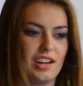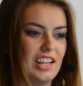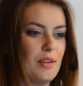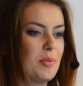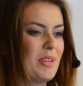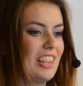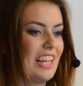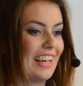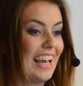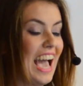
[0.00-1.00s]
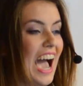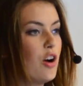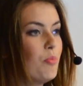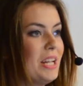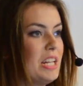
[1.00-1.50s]
And that made me think,
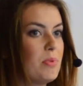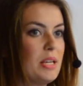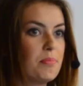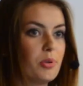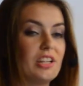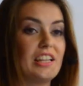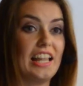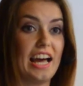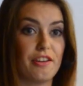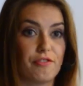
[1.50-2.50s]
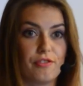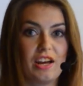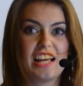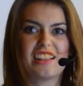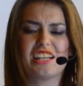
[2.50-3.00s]
how many people in life
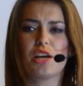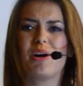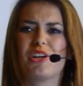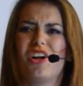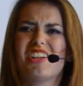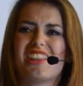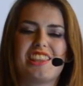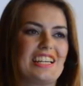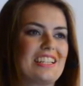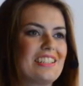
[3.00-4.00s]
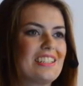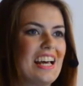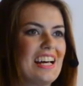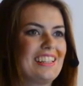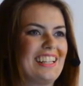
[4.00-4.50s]
think about all the things
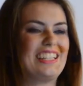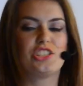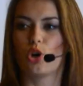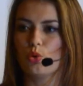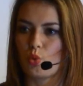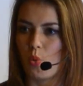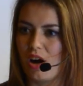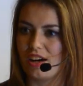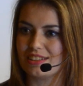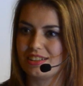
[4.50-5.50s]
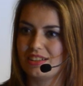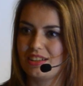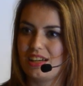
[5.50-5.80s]
that they don't want?